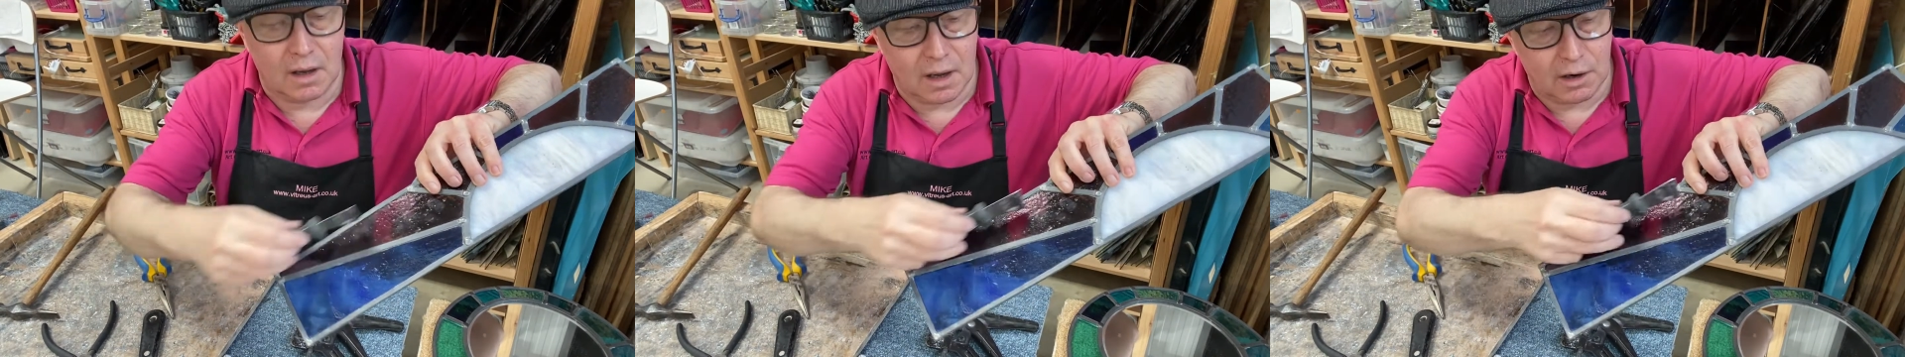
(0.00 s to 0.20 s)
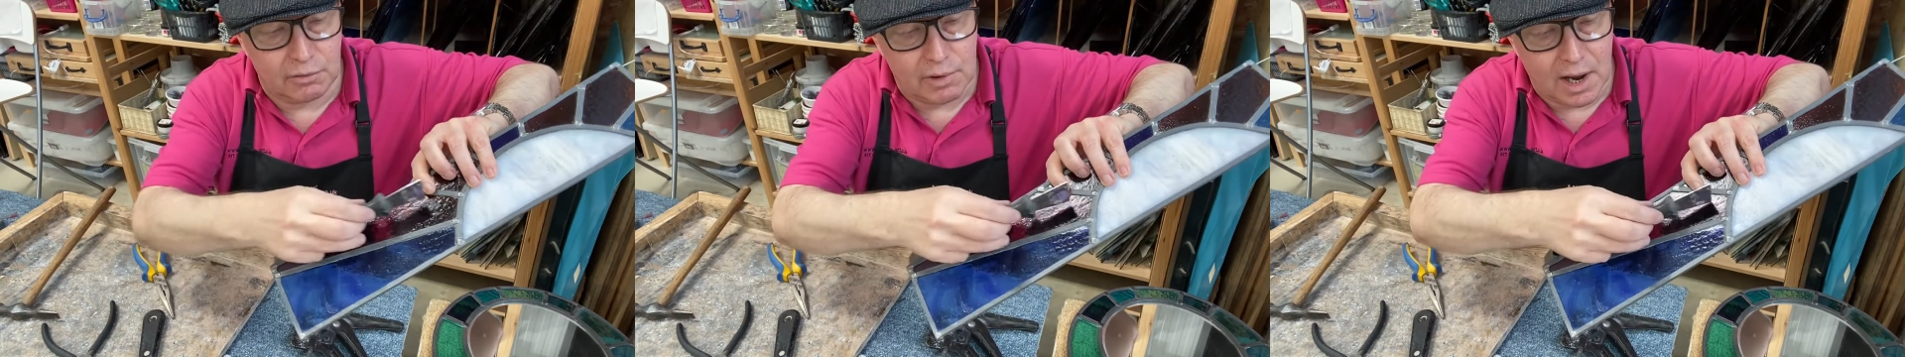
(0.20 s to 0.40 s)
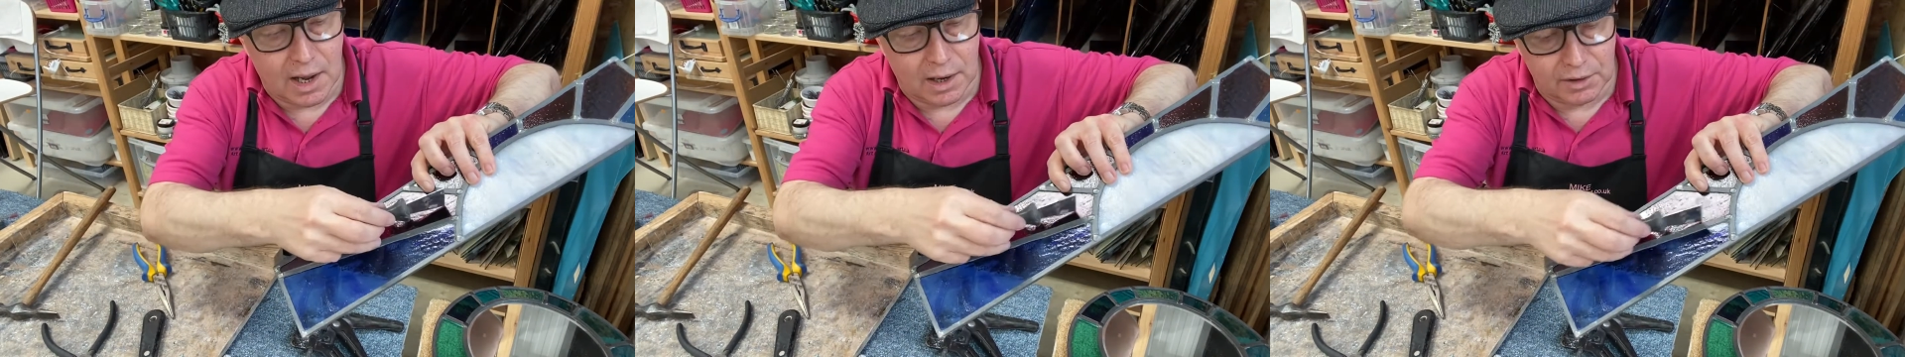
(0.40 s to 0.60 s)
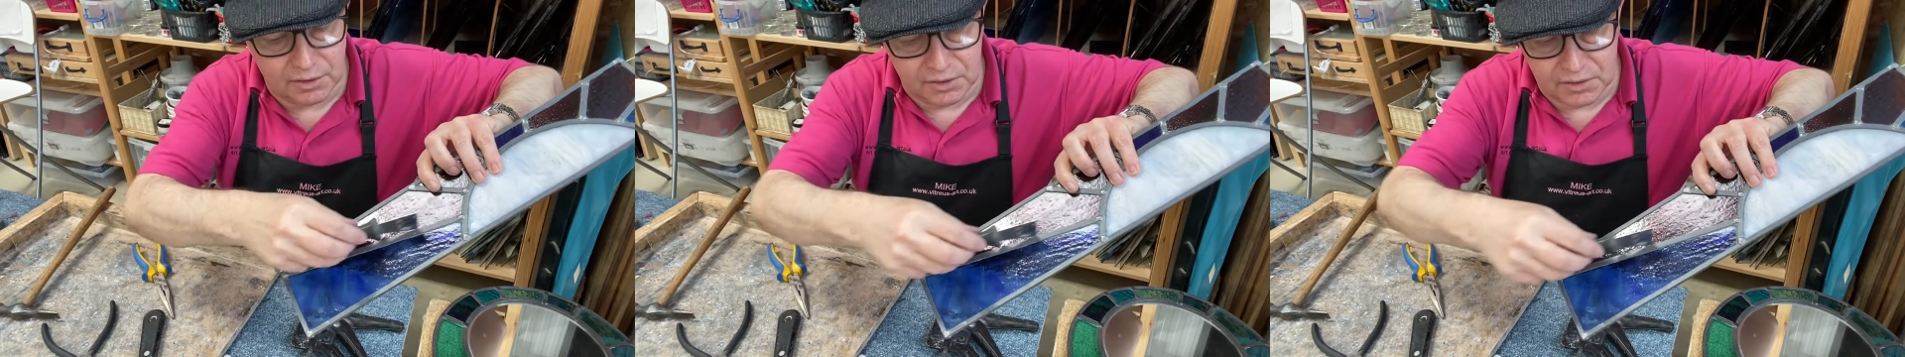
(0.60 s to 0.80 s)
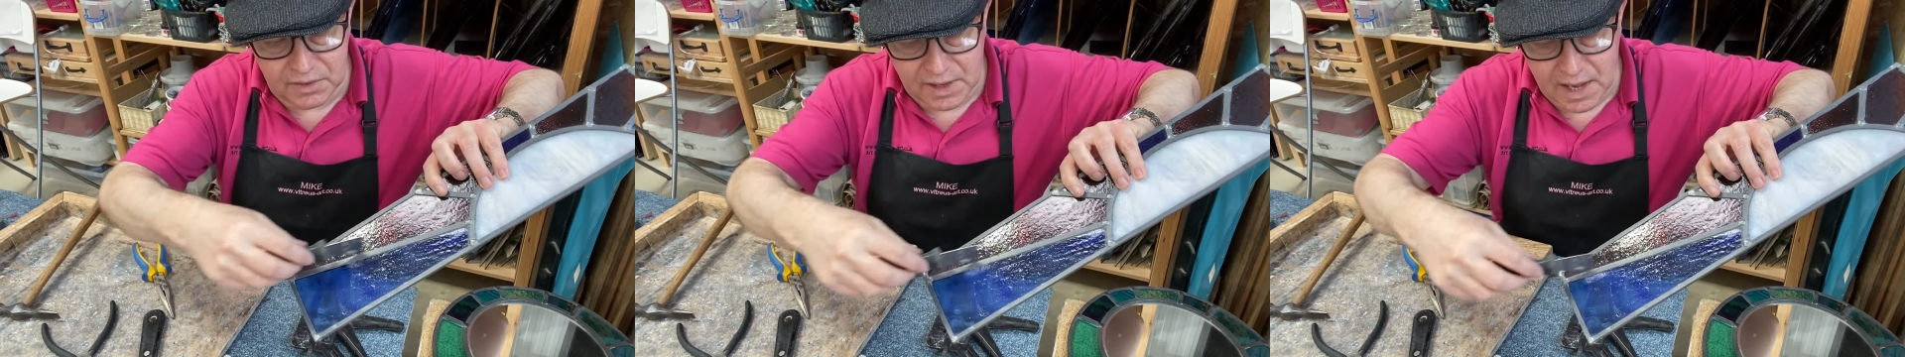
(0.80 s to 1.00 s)
around
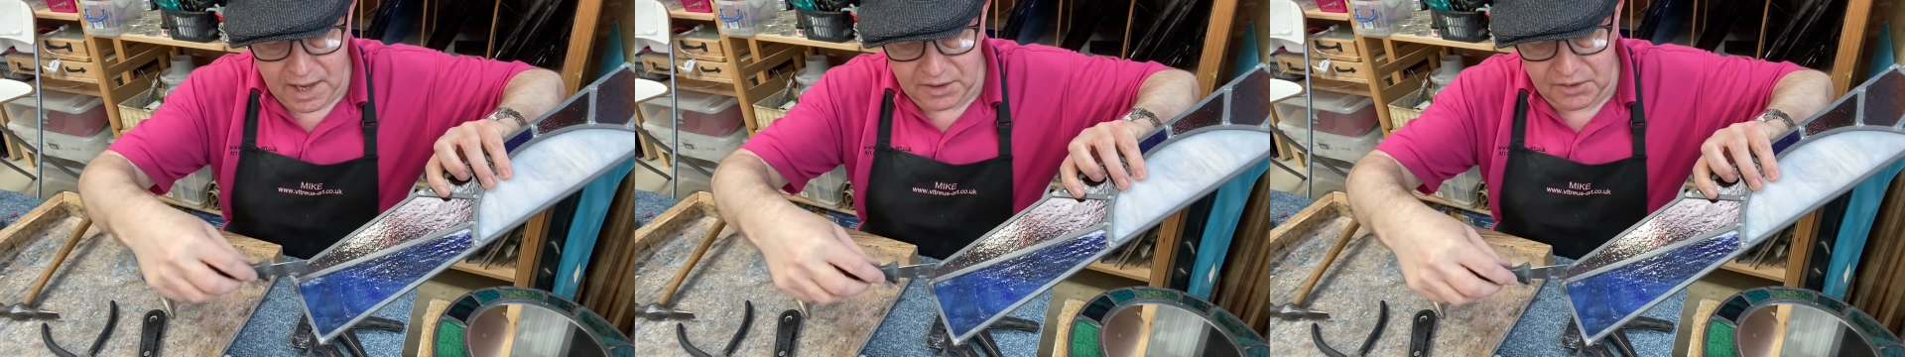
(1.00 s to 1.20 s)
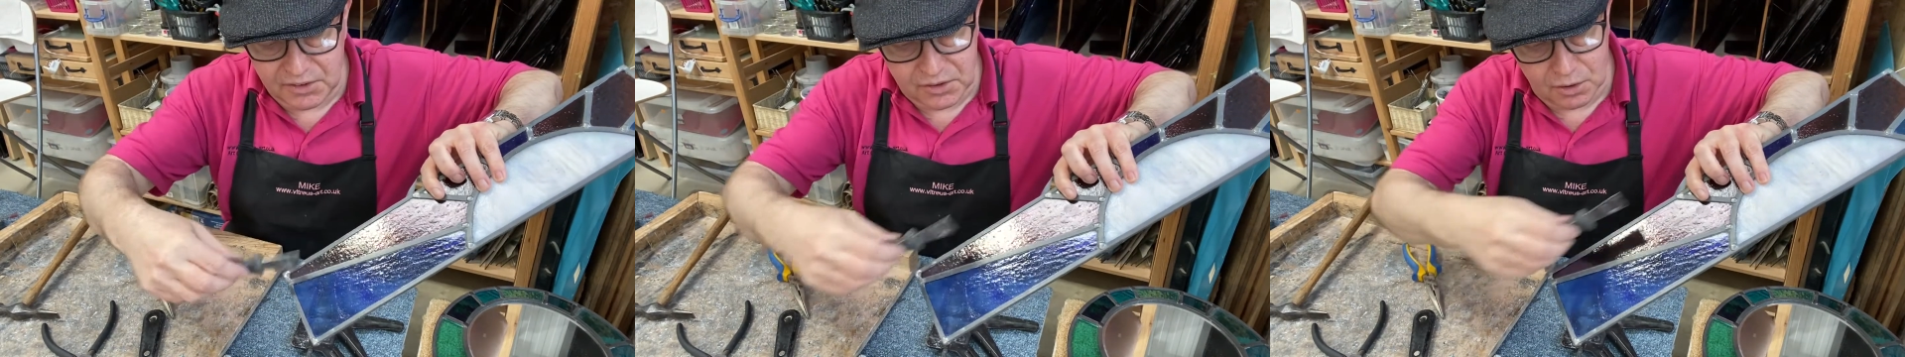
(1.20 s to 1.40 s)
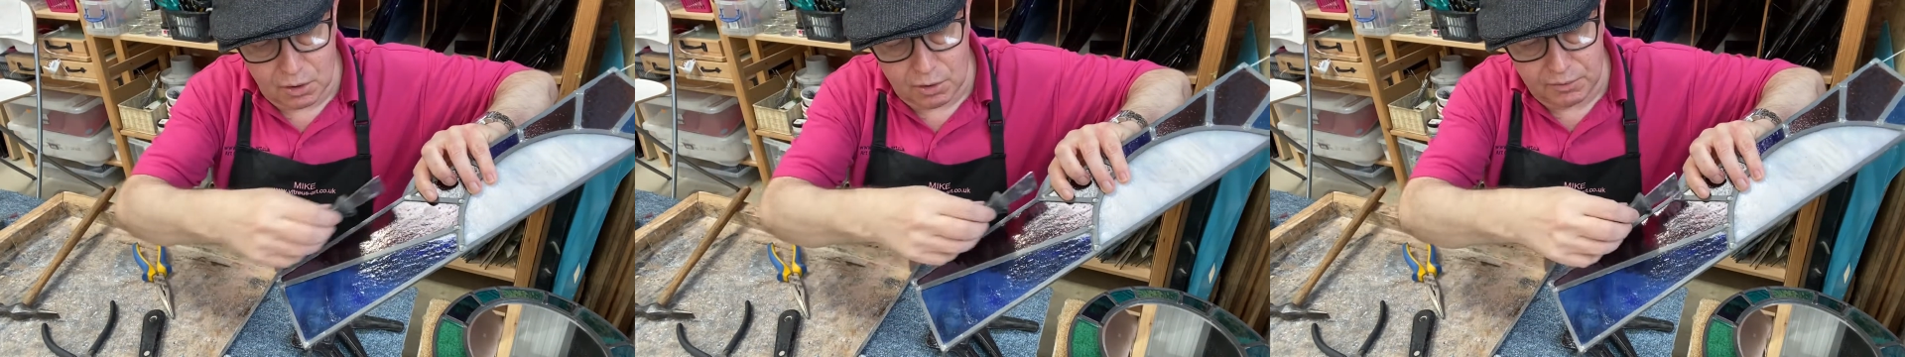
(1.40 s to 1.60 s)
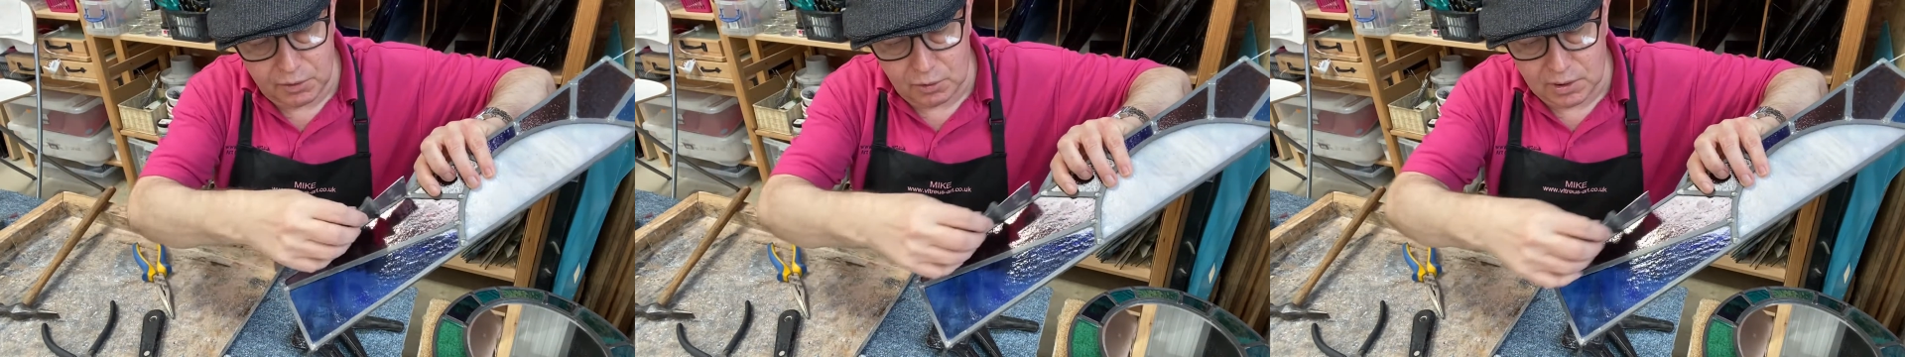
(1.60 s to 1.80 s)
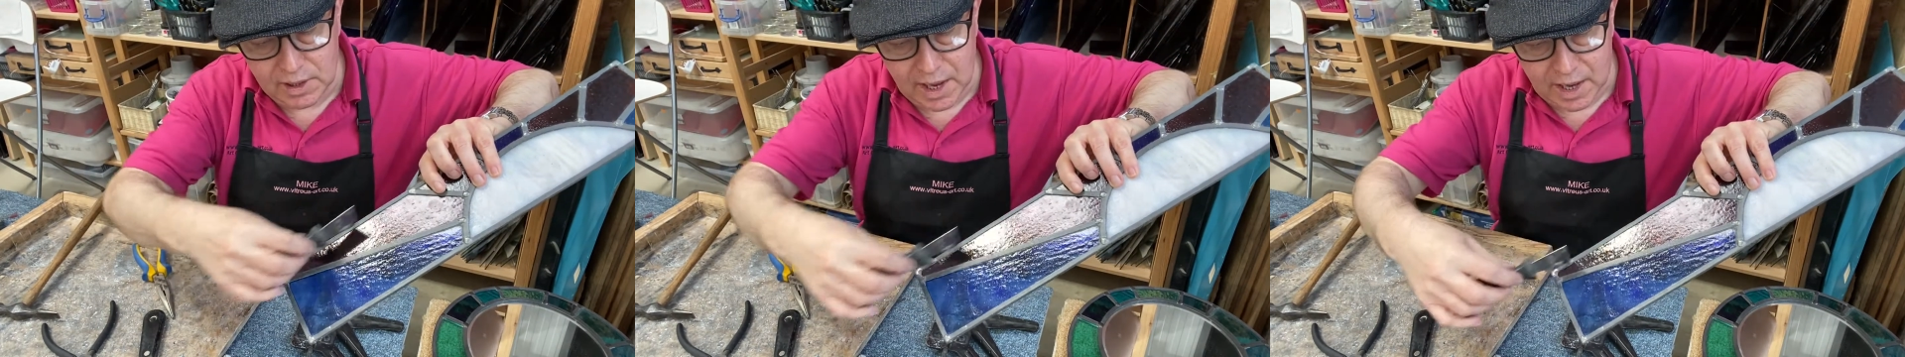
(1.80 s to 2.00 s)
the edge of
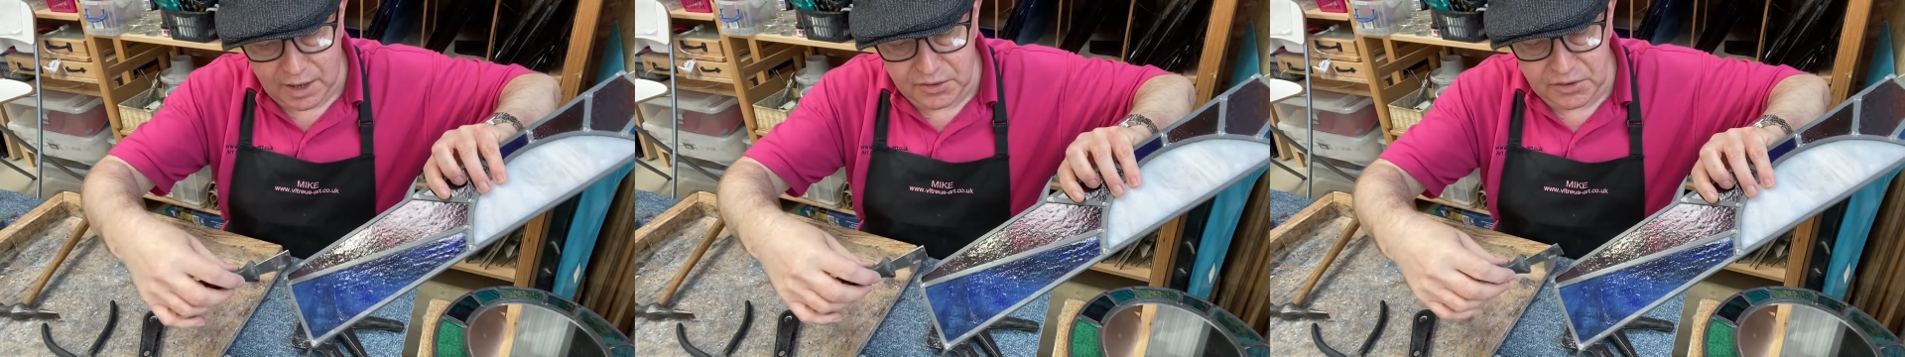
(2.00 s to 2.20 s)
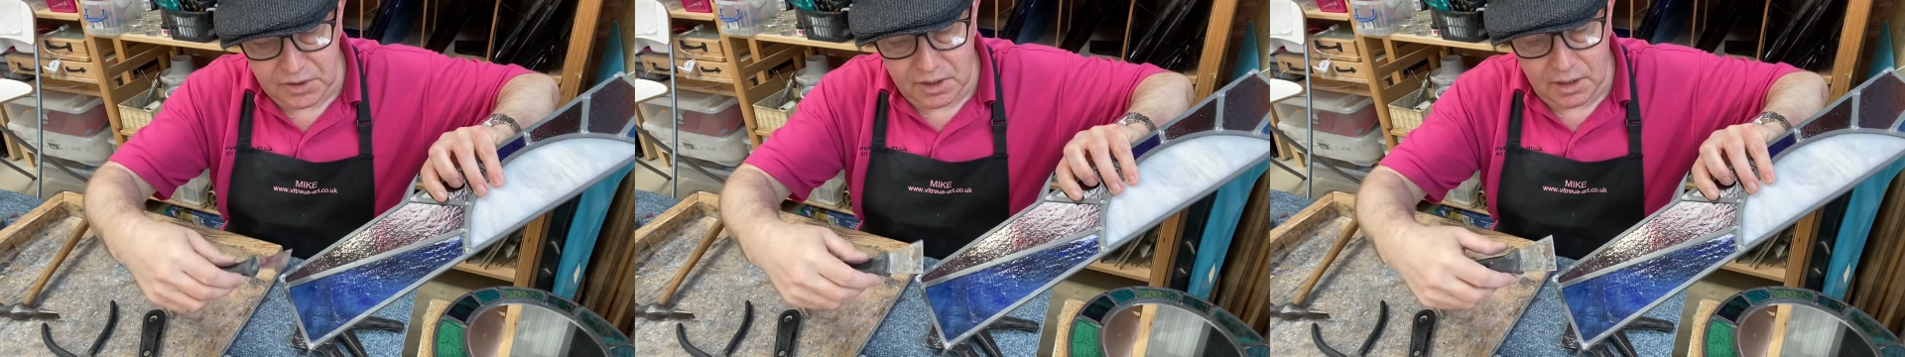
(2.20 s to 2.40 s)
your lead